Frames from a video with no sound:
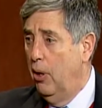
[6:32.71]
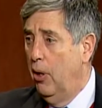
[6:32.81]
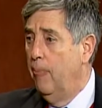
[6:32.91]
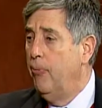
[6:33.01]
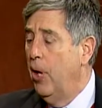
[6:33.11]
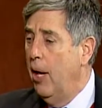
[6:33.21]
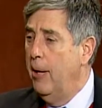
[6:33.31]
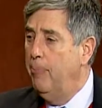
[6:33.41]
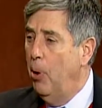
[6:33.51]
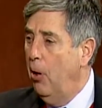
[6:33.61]
Okay.
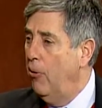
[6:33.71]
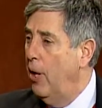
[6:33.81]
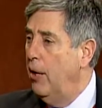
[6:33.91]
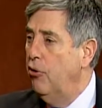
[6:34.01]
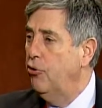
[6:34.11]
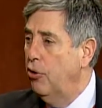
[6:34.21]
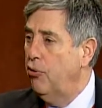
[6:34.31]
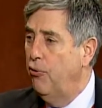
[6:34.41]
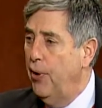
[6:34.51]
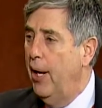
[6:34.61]
And part of that is
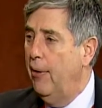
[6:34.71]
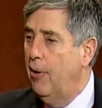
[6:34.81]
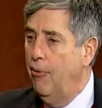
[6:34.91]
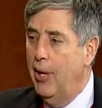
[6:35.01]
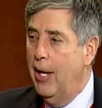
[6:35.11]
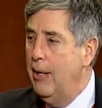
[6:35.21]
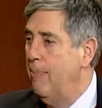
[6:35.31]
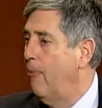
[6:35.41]
just the fact that they